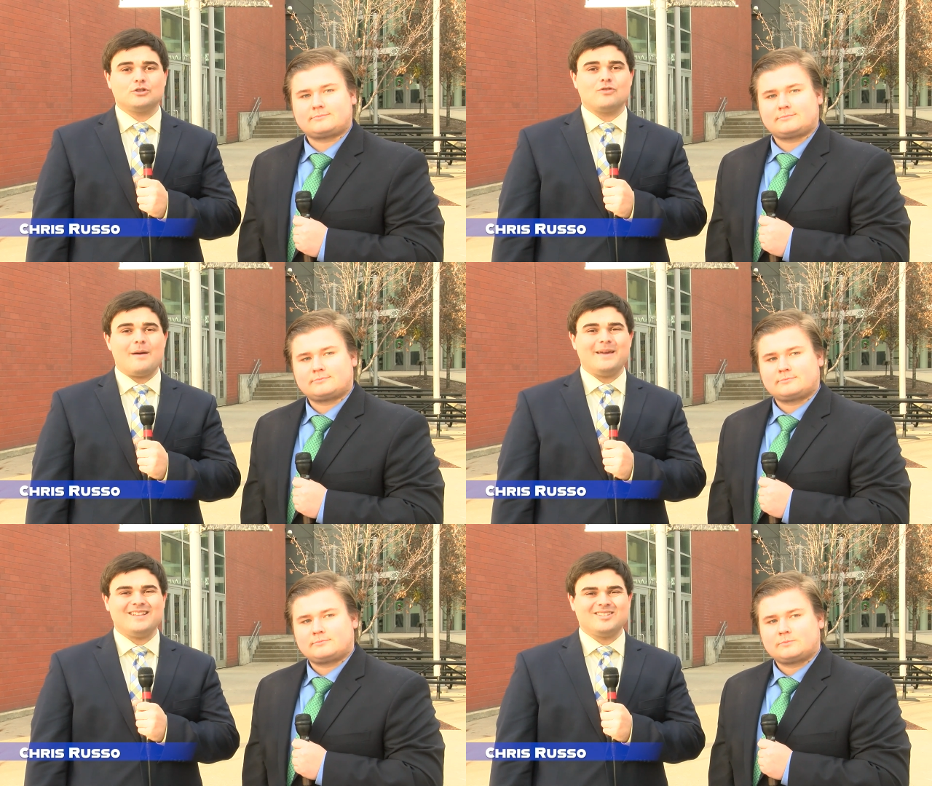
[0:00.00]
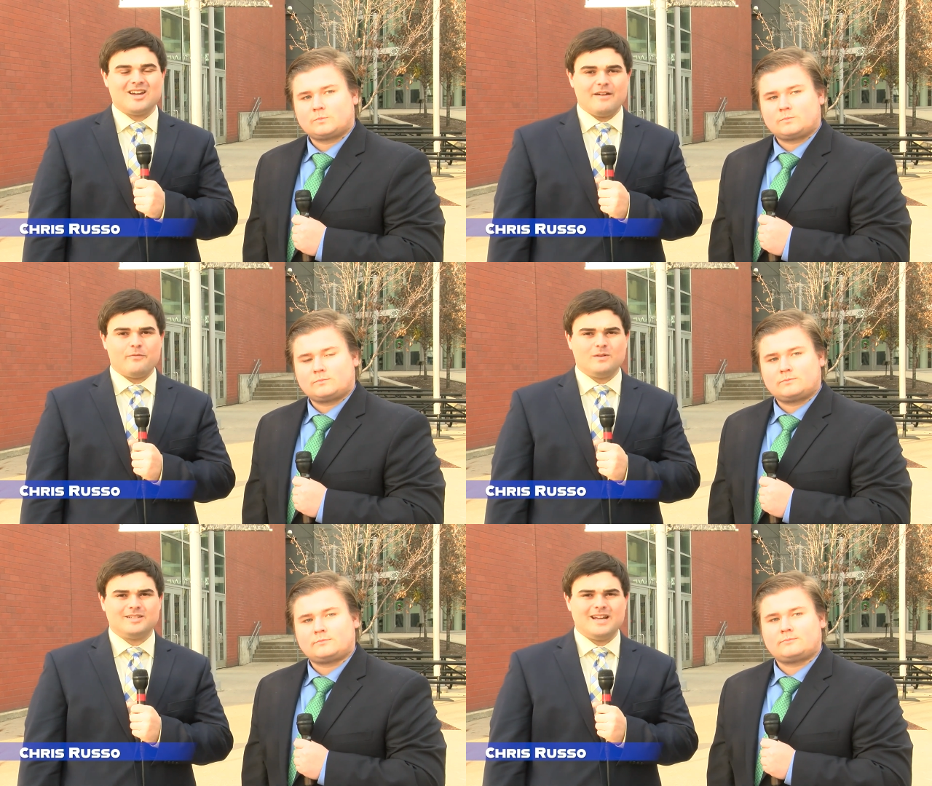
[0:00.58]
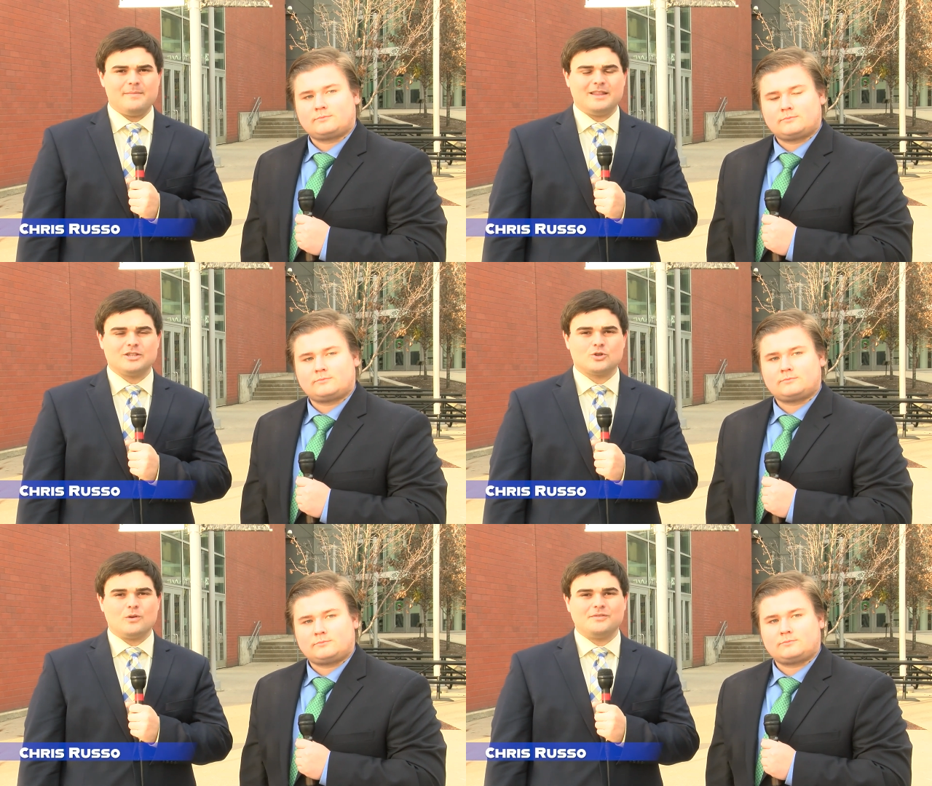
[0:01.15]
Speaker 1: dropped a tough one today by the
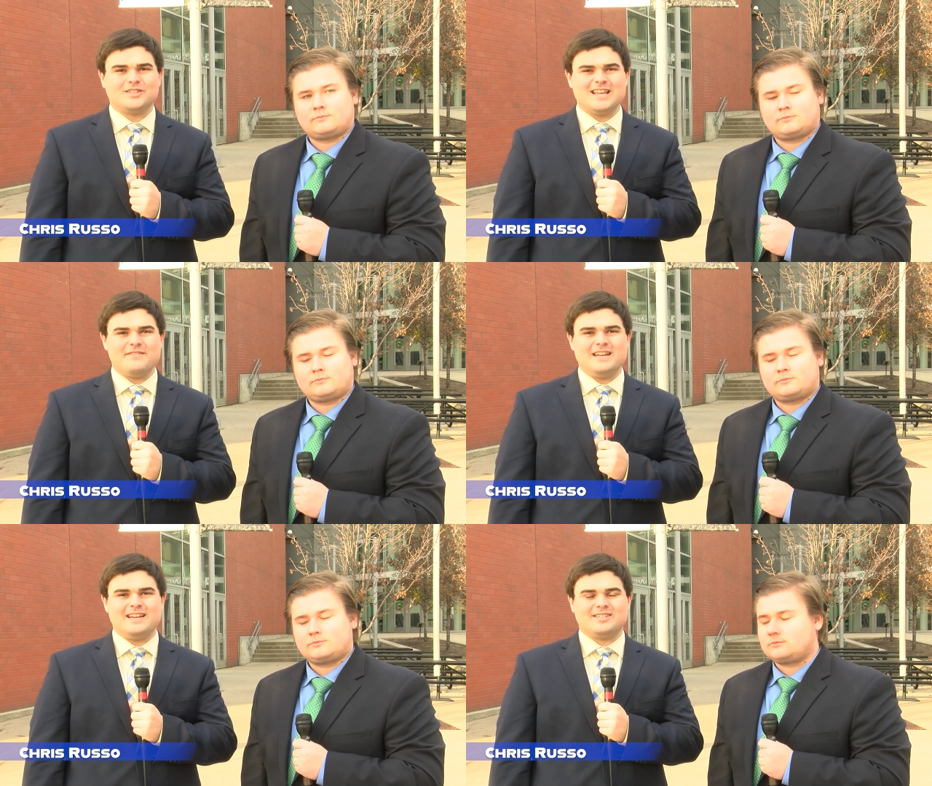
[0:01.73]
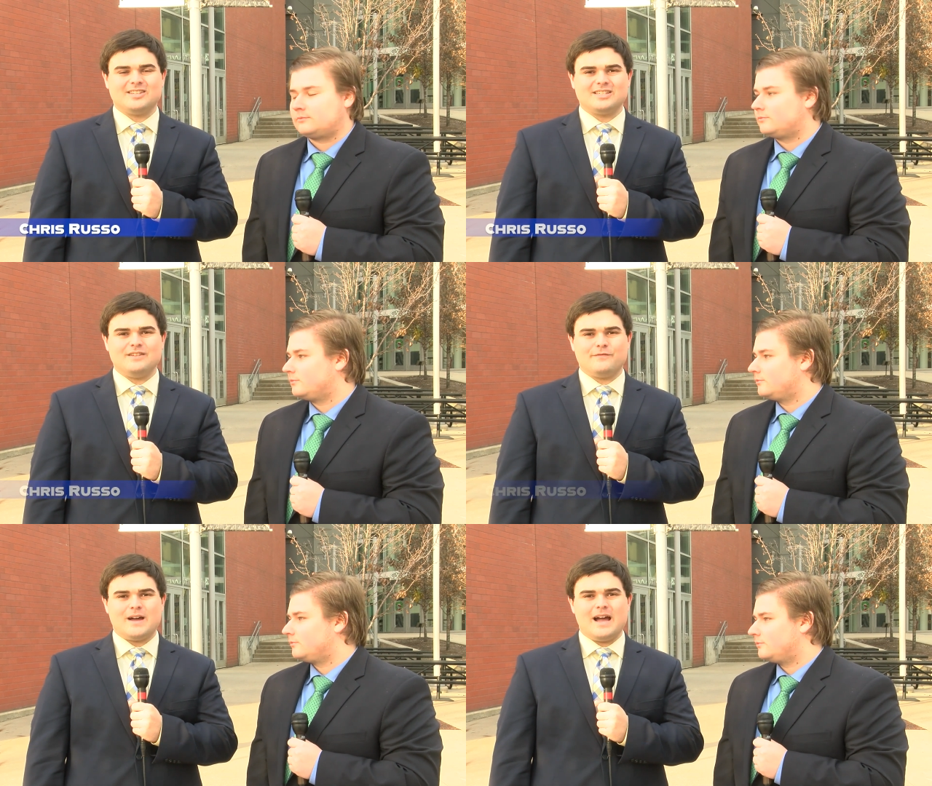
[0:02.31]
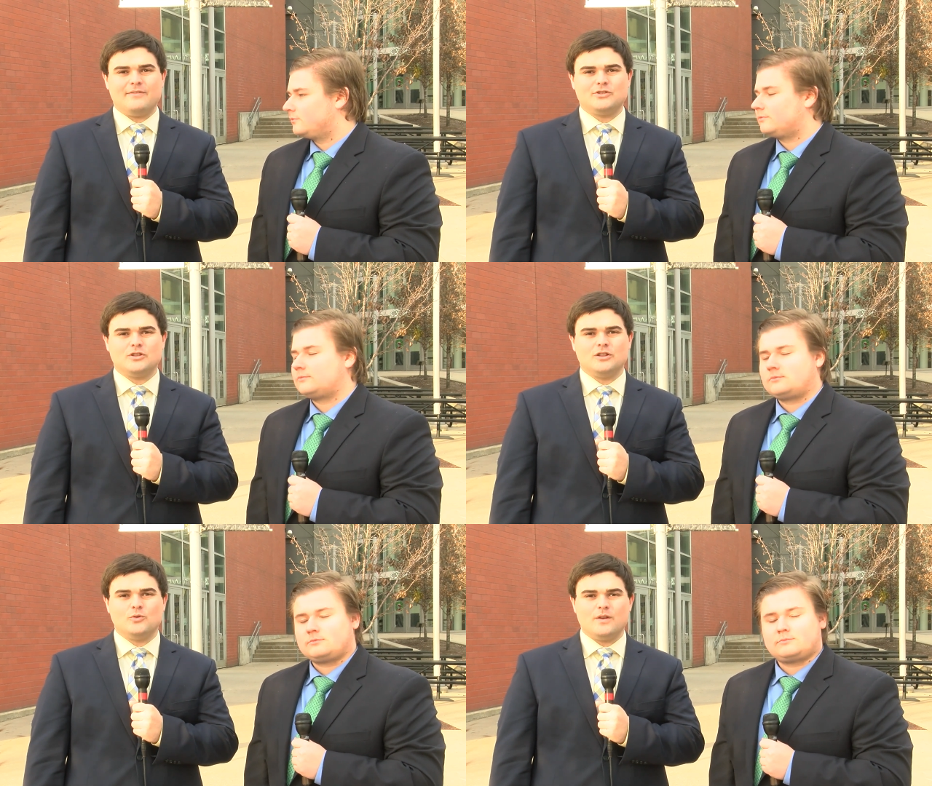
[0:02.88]
score of seventy to sixty-five to
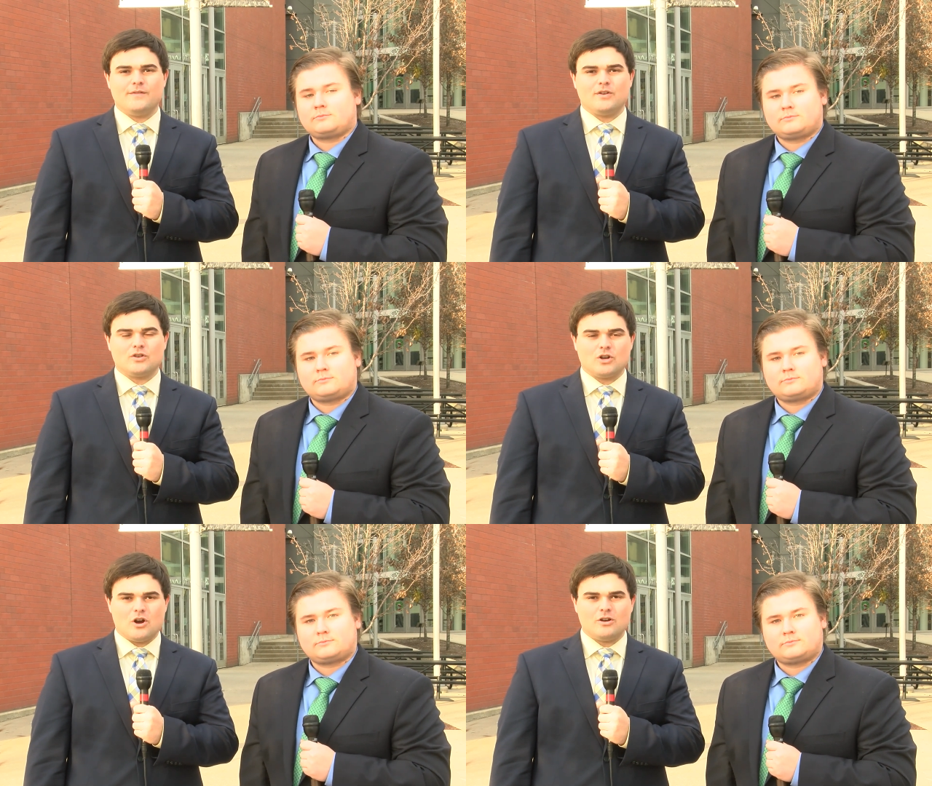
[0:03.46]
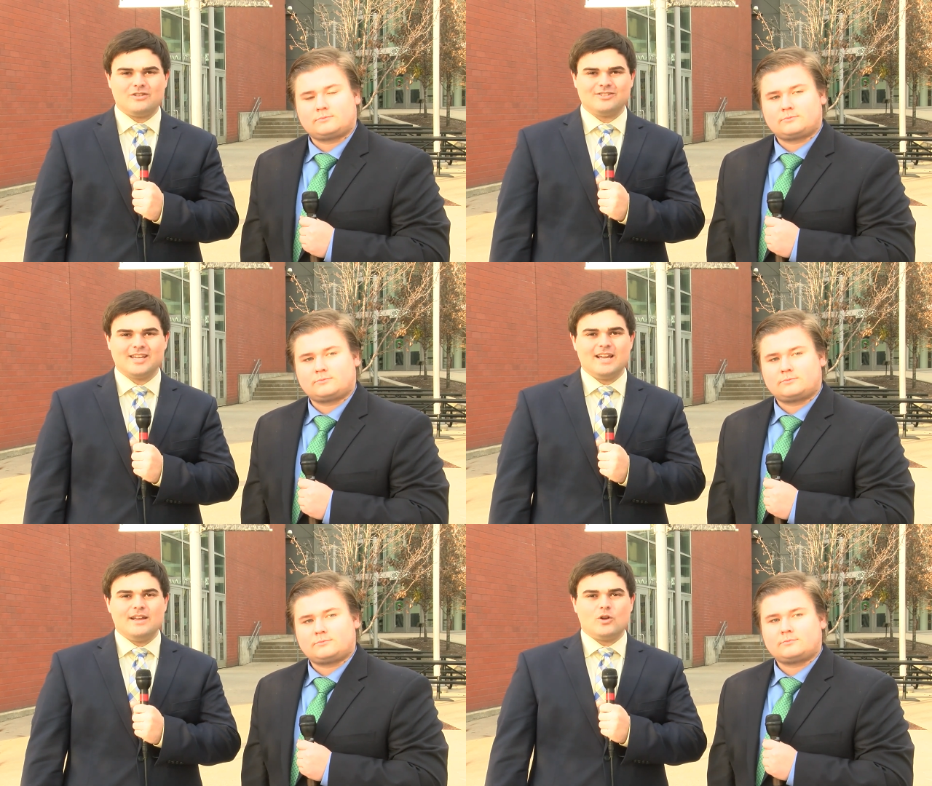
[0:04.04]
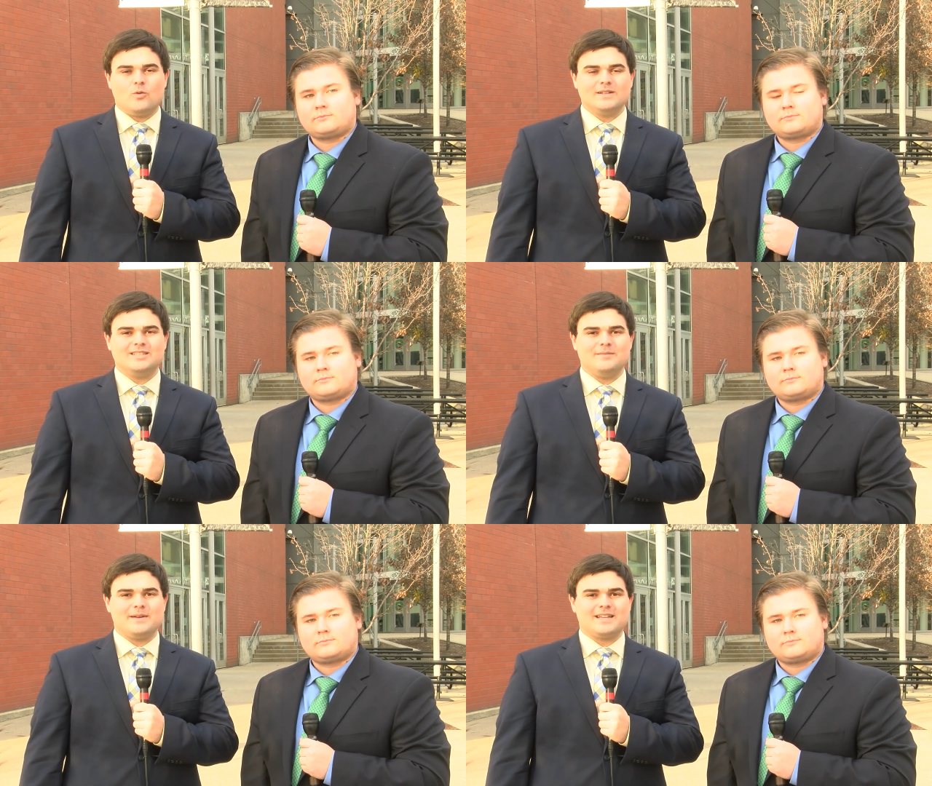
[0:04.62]
the Louisville Cardinals.
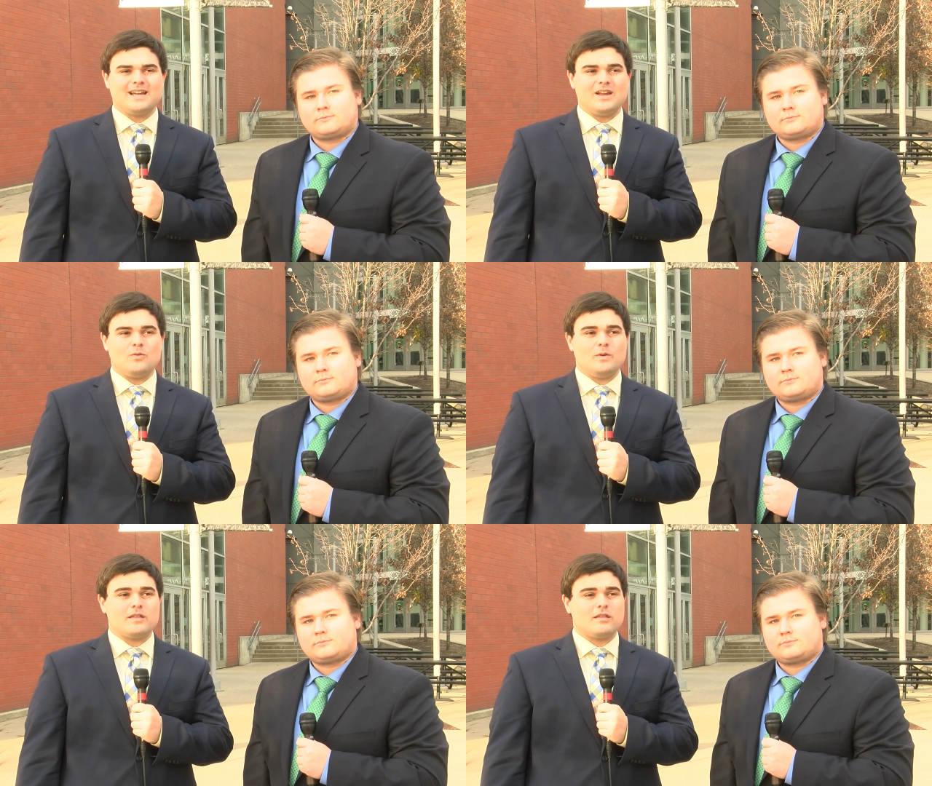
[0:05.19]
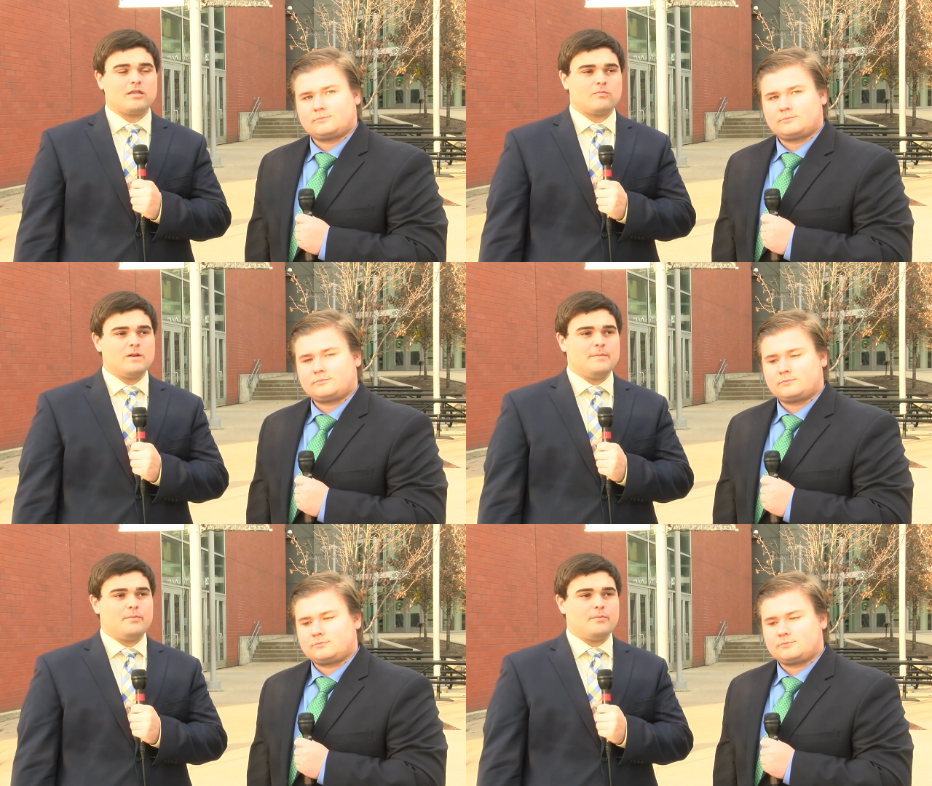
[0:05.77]
Quincy McKnight with three